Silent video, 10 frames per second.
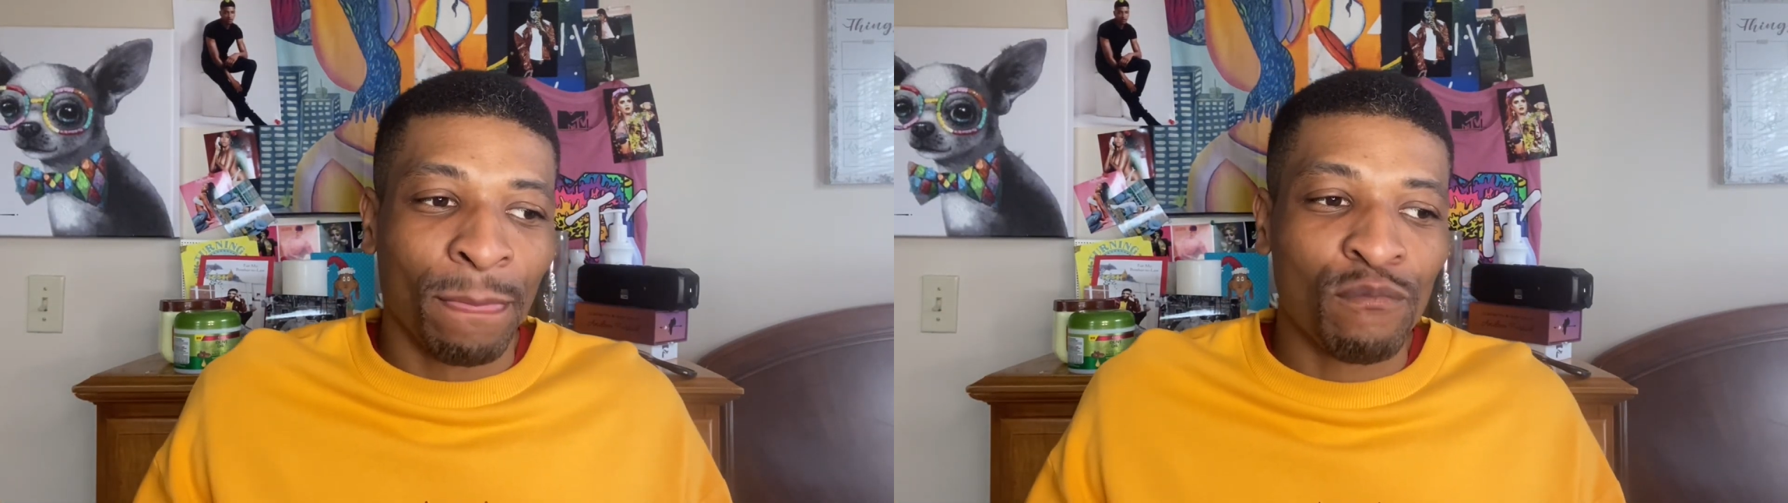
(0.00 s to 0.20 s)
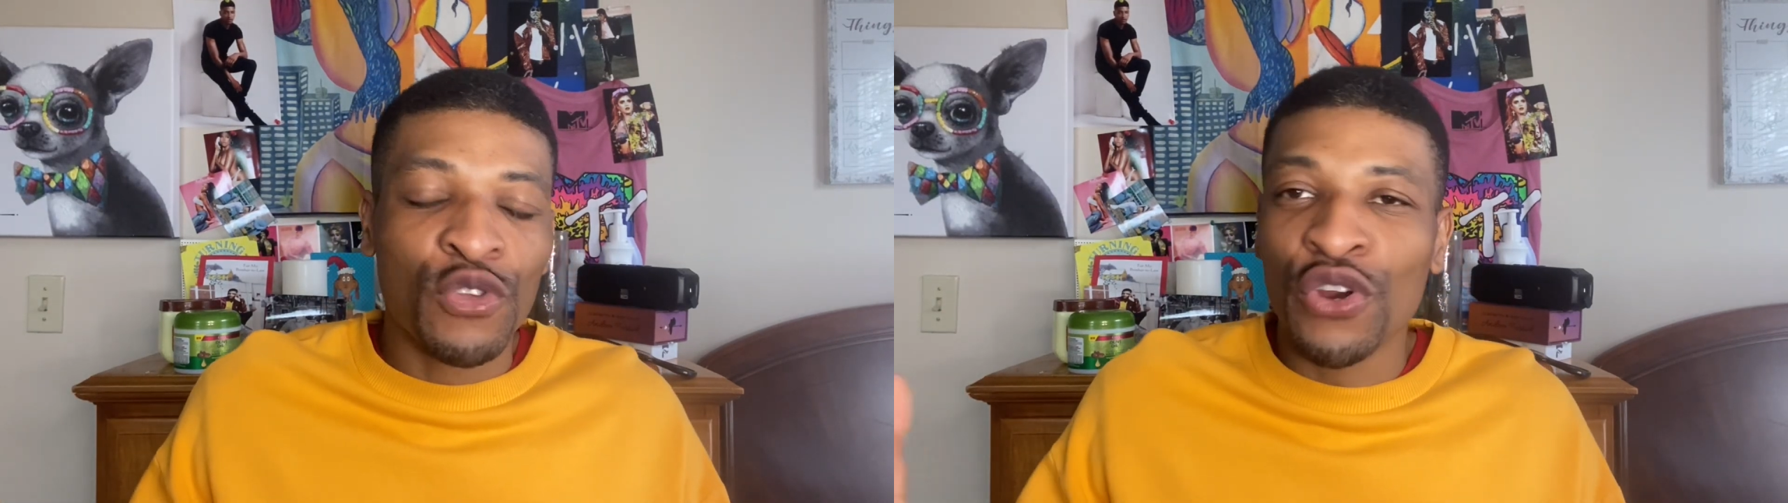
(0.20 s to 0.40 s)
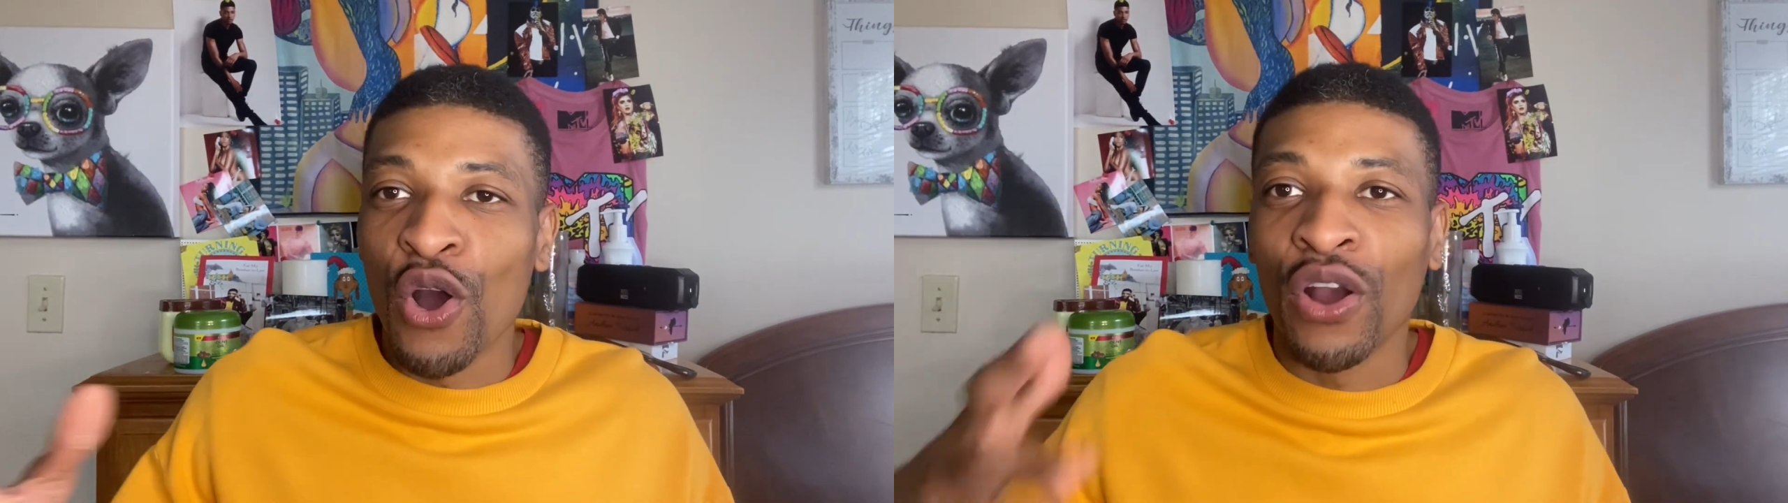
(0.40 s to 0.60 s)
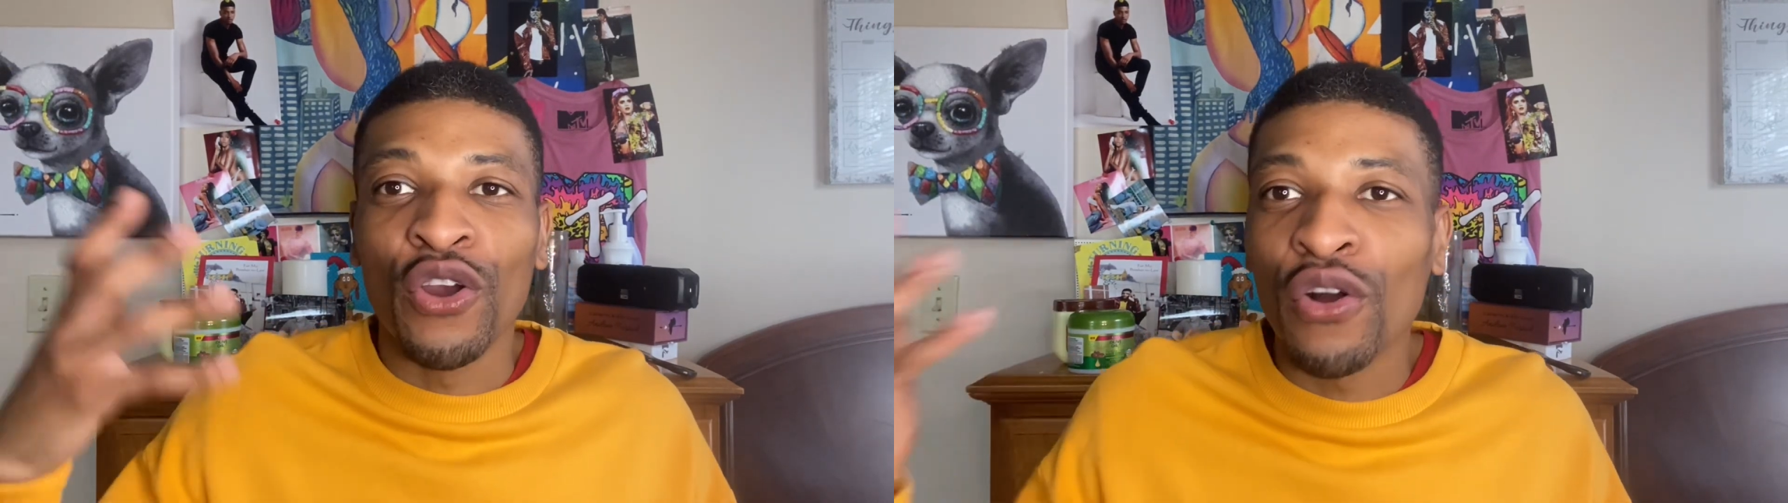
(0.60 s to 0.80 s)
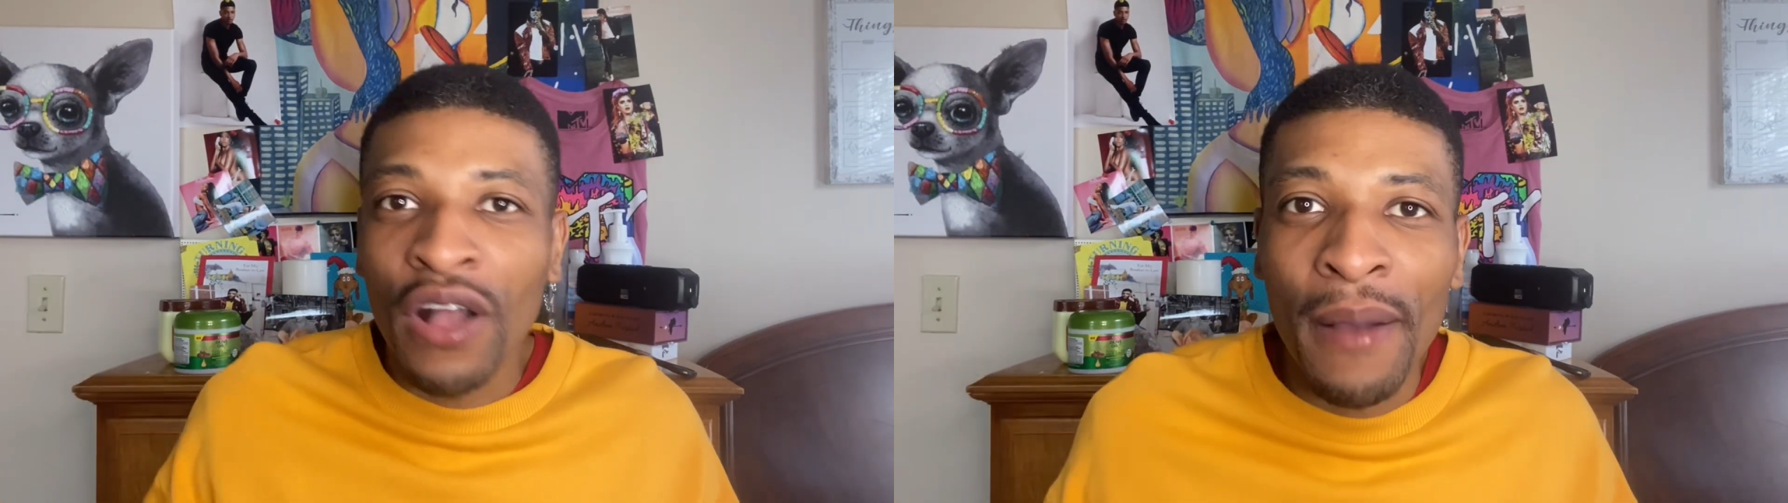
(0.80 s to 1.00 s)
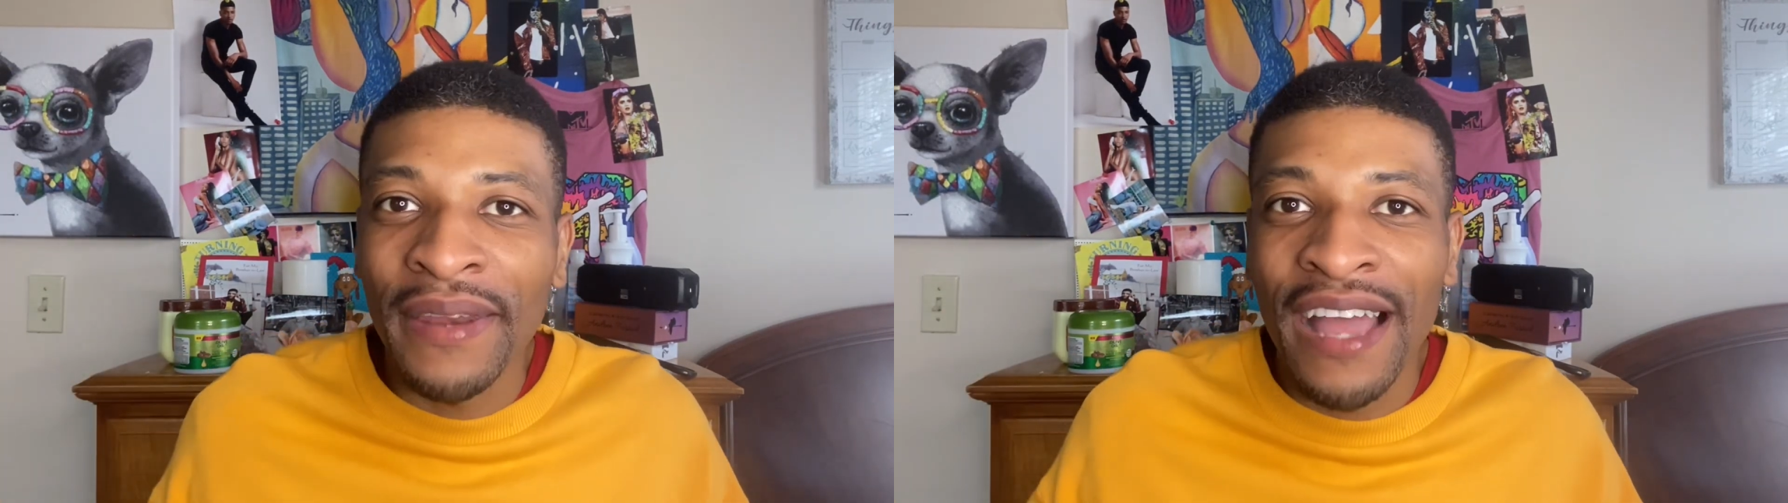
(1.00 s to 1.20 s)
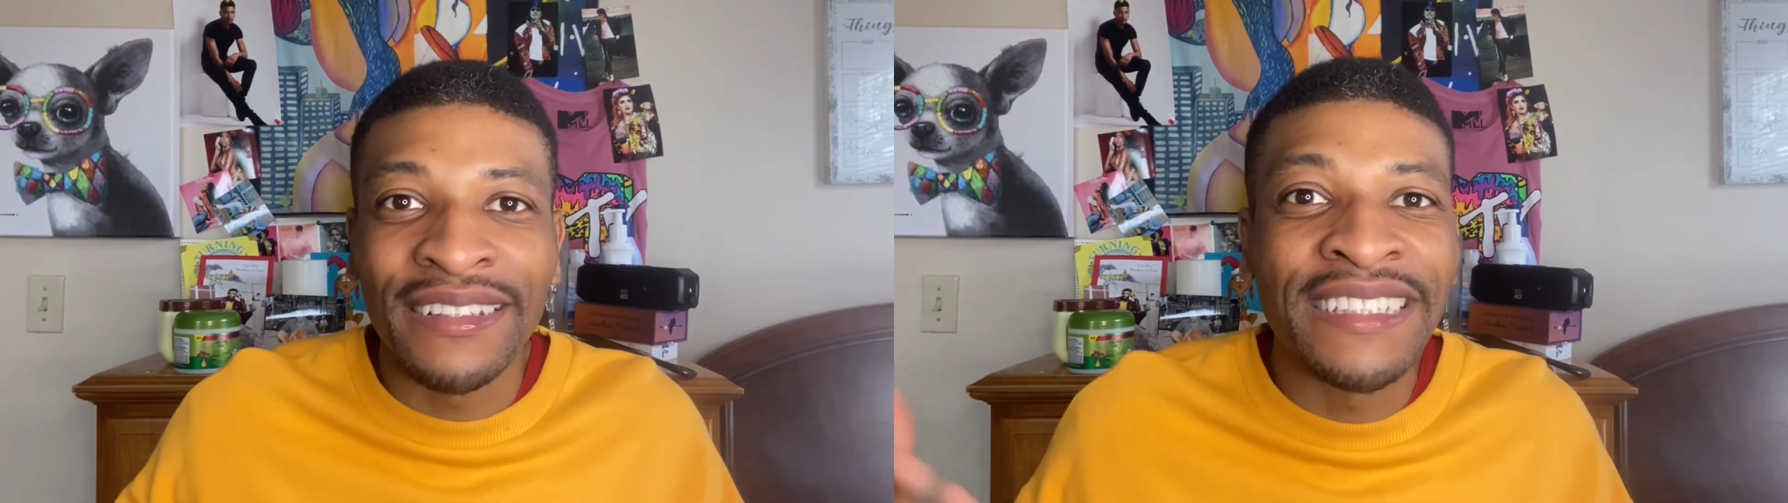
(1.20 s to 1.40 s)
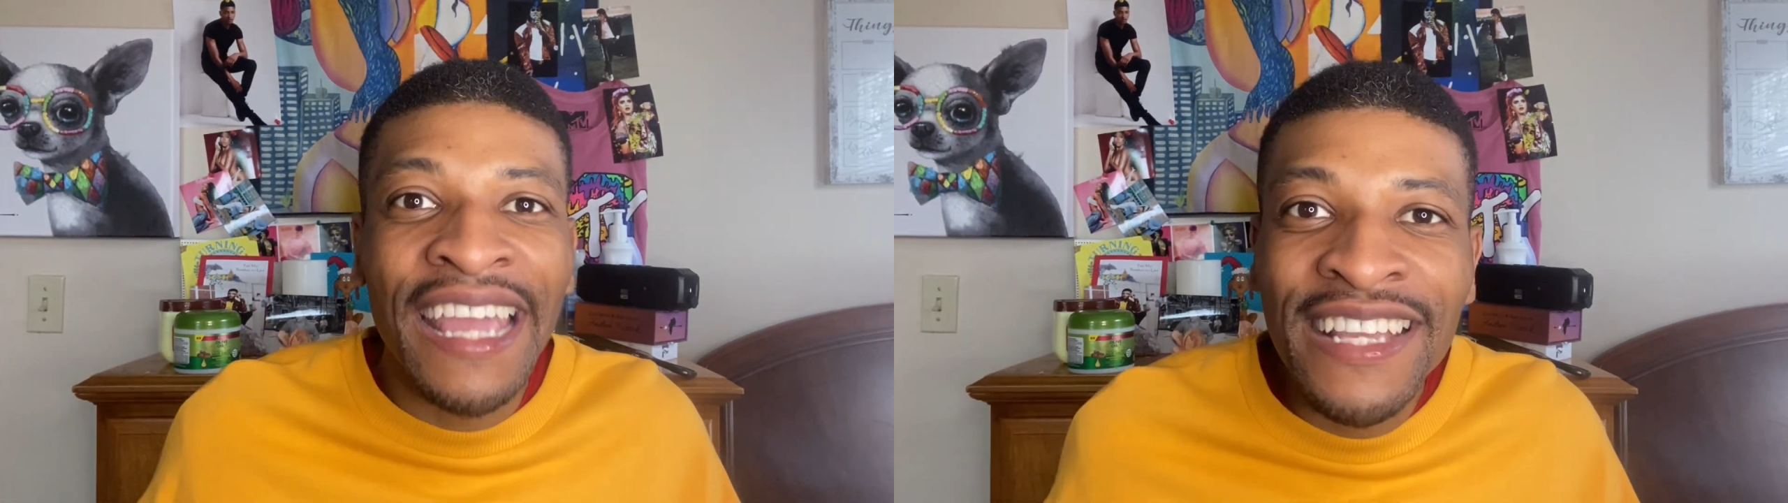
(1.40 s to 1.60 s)
you know, a girl coming
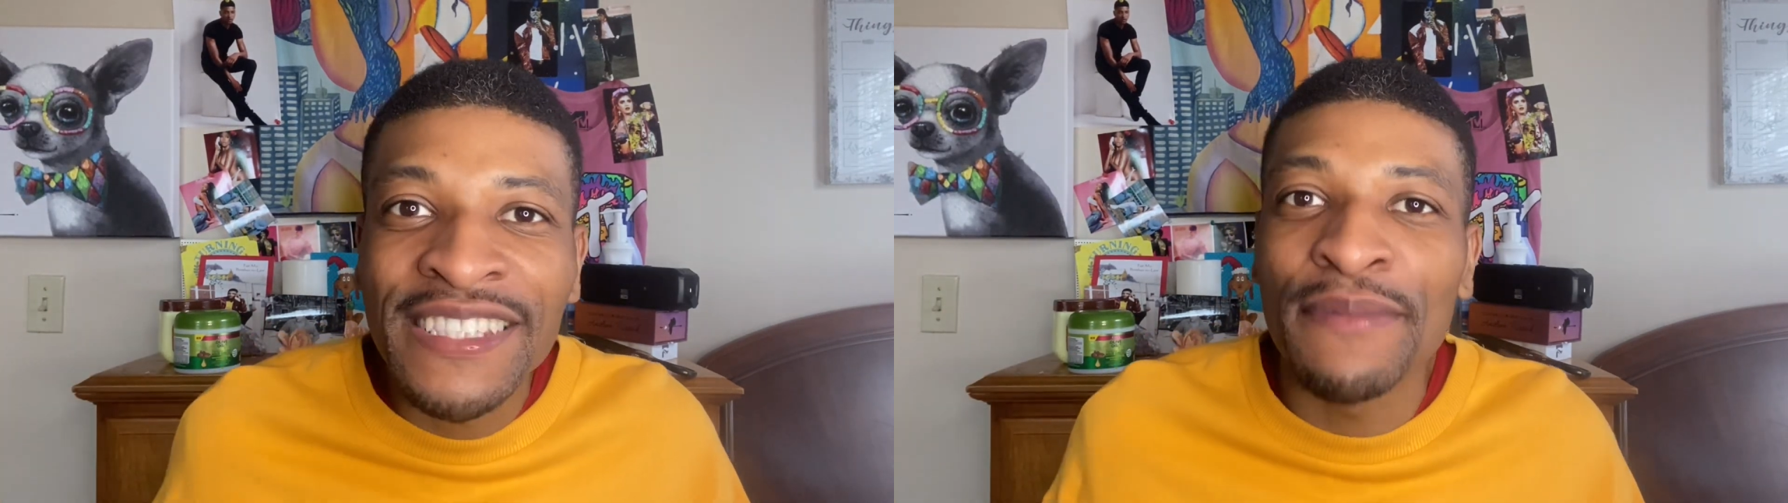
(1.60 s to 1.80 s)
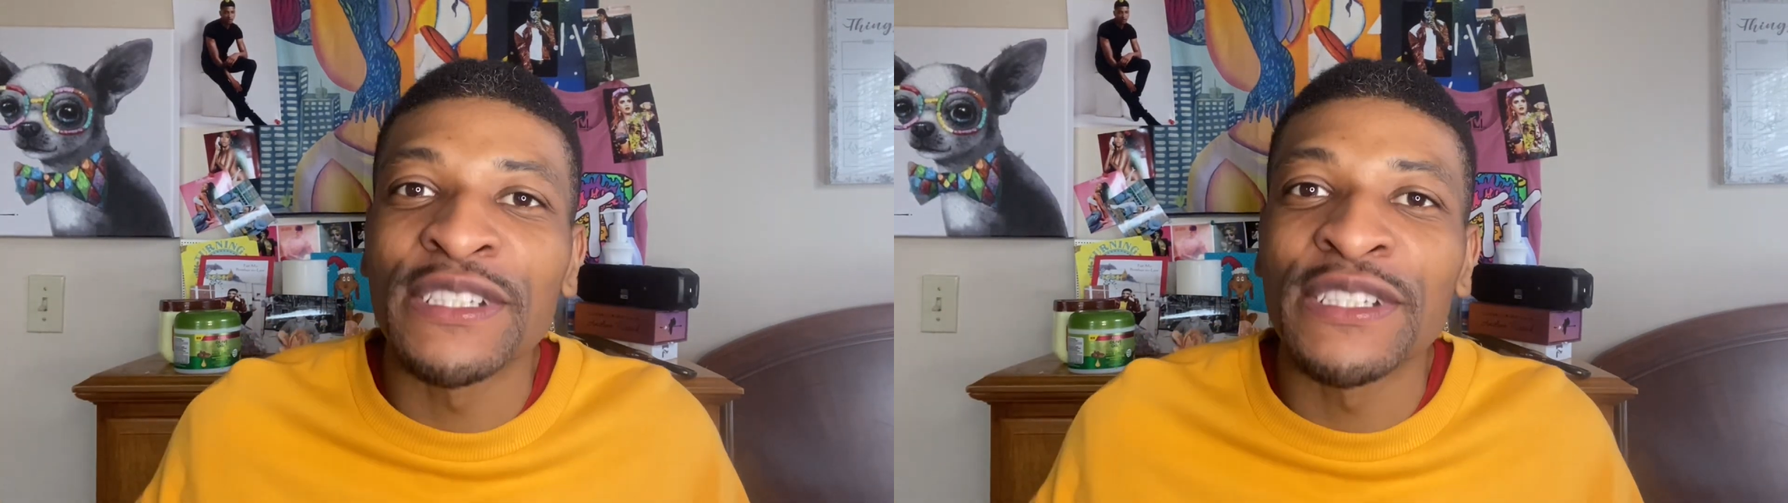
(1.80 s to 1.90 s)
out dancing,